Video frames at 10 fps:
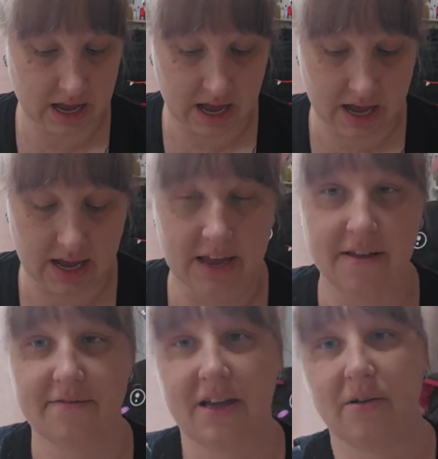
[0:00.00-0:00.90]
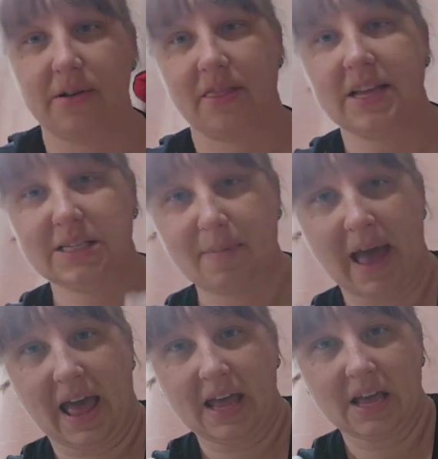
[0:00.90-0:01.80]
I found this
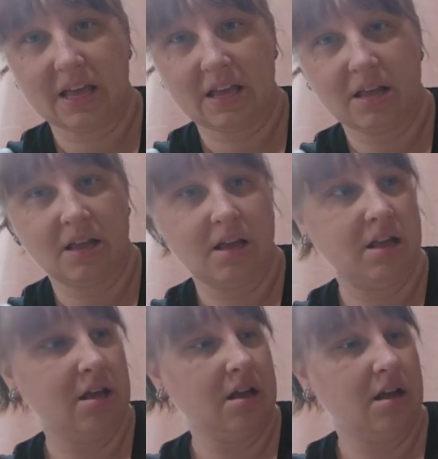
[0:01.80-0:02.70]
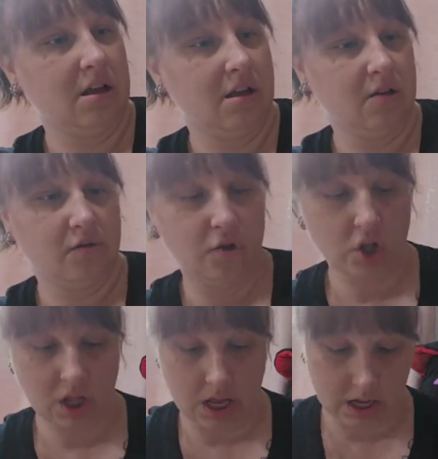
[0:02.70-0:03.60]
bag
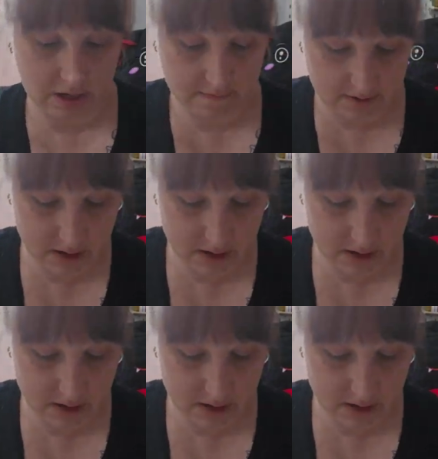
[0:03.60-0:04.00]
full of